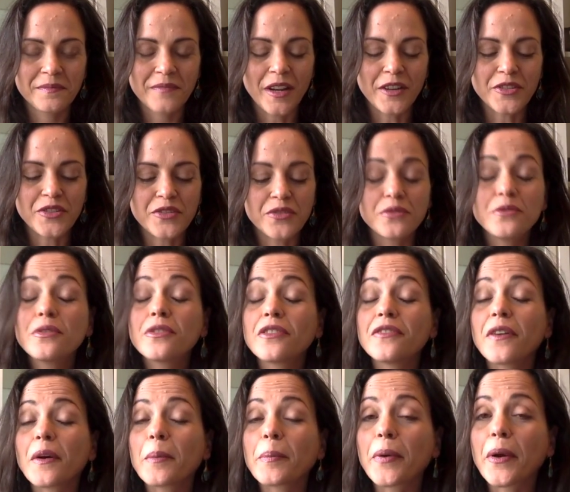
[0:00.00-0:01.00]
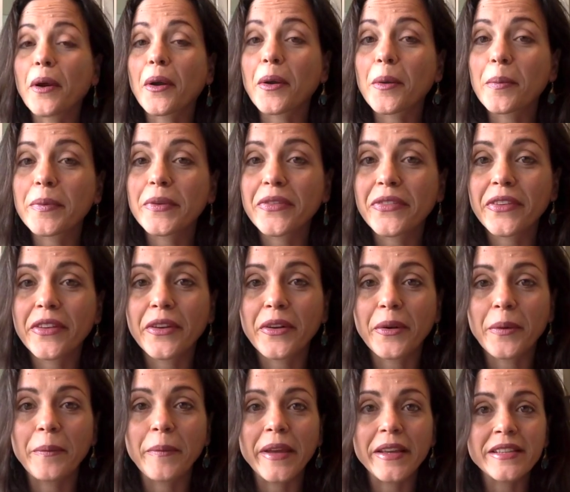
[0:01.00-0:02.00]
Our truth of our purpose
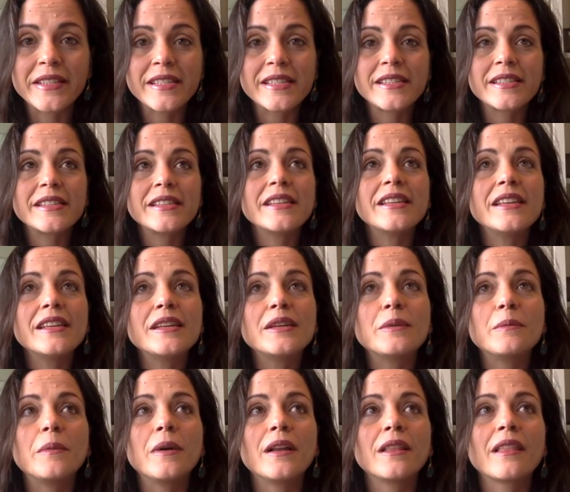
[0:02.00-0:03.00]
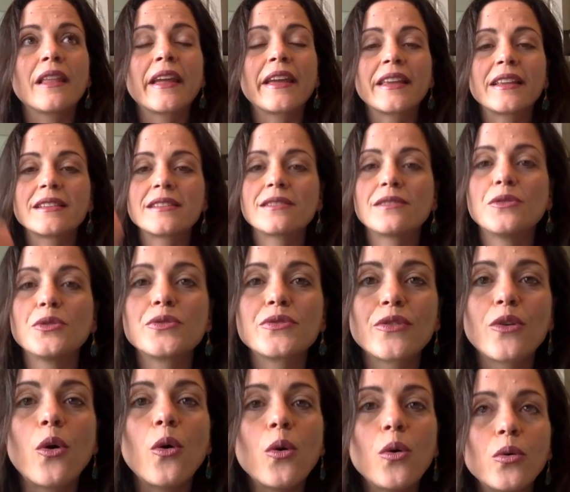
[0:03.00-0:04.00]
here may seem like it's those
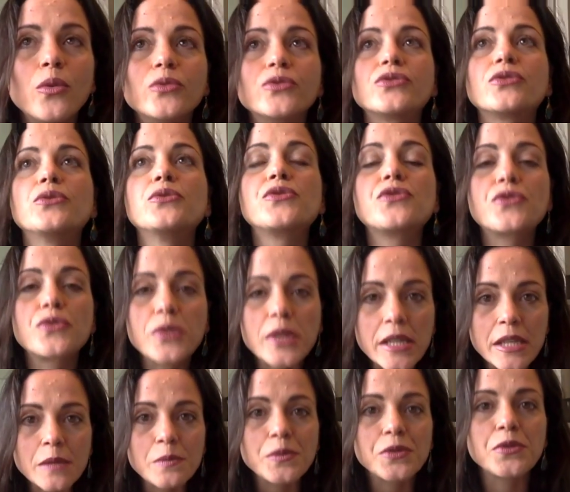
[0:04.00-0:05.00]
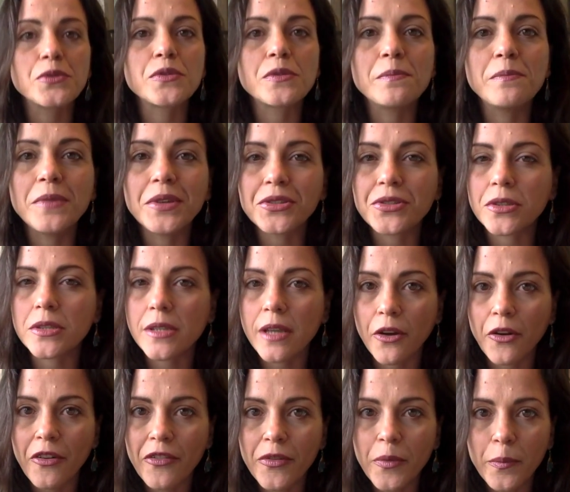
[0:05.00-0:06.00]
goals, those dreams, those missions,
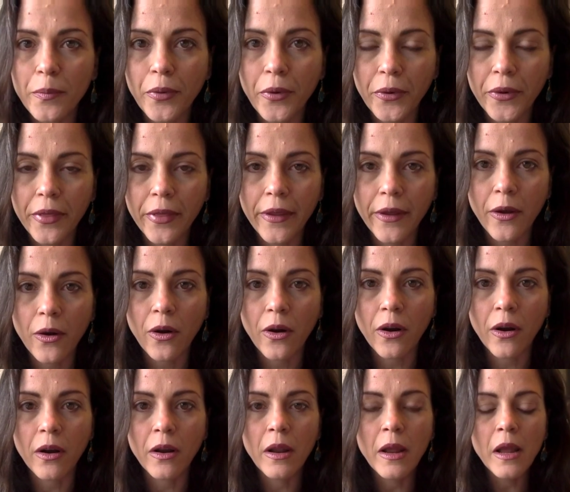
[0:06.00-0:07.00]
however important they are.